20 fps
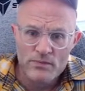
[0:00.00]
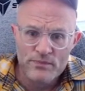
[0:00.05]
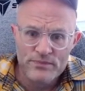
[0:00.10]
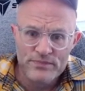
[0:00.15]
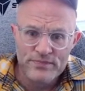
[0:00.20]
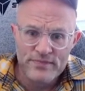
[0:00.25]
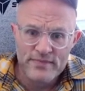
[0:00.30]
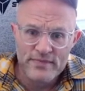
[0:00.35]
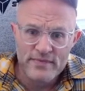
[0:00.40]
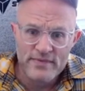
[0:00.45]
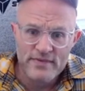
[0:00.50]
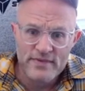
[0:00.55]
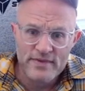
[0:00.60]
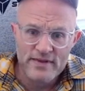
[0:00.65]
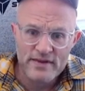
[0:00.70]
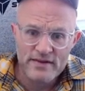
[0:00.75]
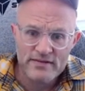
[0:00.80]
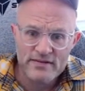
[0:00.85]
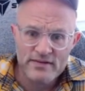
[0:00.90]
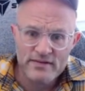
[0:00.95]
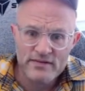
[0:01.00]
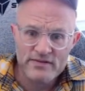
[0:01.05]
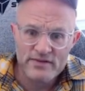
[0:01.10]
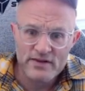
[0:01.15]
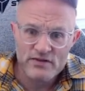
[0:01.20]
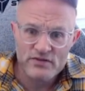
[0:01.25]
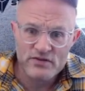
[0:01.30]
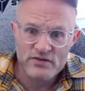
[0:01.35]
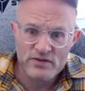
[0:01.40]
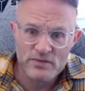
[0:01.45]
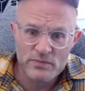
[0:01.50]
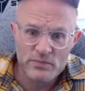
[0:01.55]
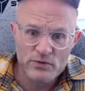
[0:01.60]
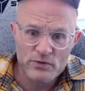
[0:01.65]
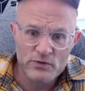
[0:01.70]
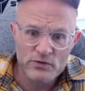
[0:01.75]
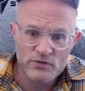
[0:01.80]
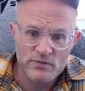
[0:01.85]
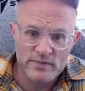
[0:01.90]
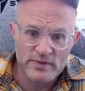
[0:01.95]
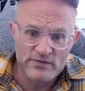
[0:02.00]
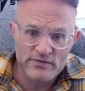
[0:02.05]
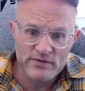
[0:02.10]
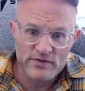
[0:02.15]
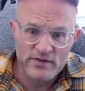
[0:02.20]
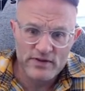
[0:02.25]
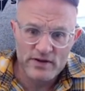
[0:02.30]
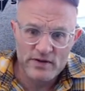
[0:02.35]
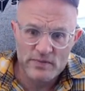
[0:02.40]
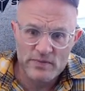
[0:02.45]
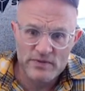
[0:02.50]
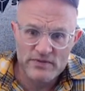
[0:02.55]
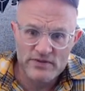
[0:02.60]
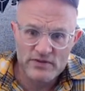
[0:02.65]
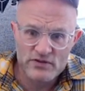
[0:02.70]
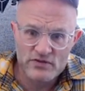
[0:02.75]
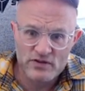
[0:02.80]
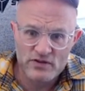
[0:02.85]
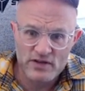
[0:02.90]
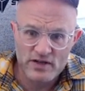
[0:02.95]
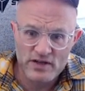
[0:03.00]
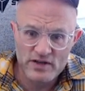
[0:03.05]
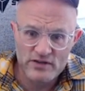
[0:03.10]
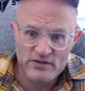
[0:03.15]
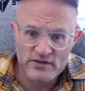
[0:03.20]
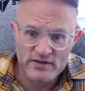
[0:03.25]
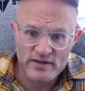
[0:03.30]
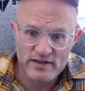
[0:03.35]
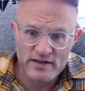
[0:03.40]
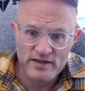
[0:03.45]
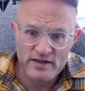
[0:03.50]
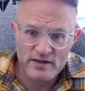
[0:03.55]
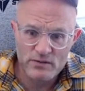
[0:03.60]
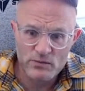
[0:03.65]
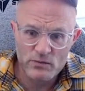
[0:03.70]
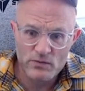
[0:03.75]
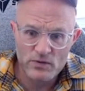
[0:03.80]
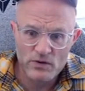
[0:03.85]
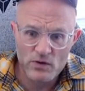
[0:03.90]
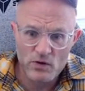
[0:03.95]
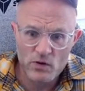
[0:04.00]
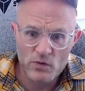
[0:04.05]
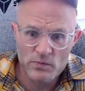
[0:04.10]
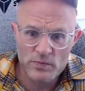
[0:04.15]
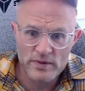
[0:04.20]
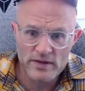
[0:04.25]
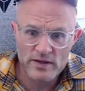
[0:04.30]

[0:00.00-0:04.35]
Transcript: this is such an improvement for their position because it would open